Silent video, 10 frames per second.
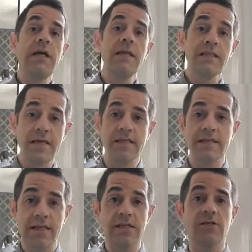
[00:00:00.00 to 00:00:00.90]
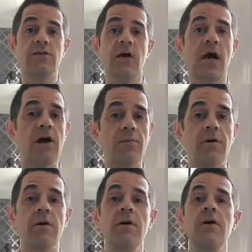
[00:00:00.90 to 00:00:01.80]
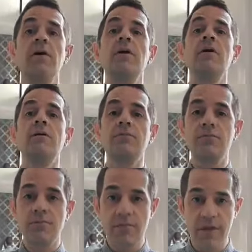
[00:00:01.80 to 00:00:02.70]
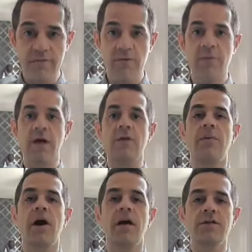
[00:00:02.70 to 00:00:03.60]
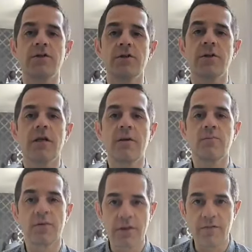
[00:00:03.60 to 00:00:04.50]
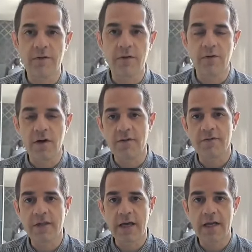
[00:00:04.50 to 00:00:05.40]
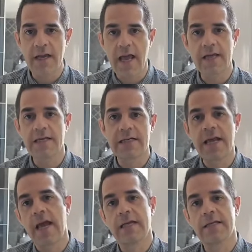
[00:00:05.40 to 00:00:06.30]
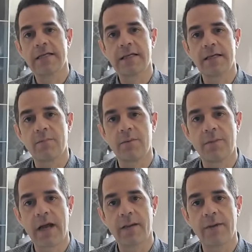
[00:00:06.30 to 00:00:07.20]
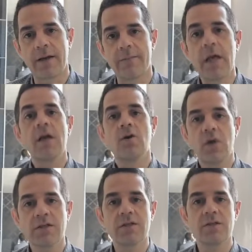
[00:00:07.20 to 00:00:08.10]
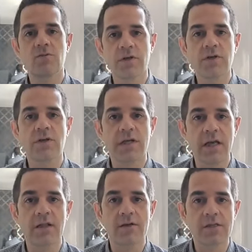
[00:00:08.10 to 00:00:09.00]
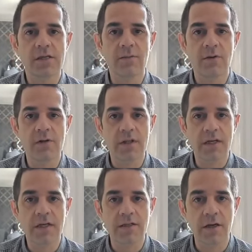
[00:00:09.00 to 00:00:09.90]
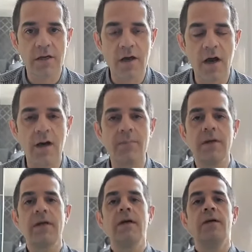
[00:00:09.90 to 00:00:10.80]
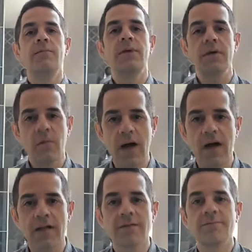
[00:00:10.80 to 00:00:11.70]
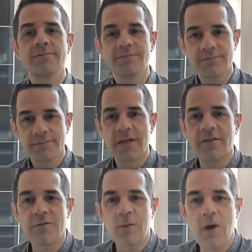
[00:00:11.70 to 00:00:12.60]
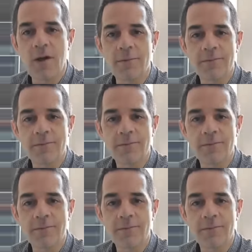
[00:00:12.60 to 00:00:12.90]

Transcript: This is to help give you better posture and help relieve you of that nagging neck and upper back pain. Questions, Richard at yellowgazeboclinic.com. Be well. Love you all.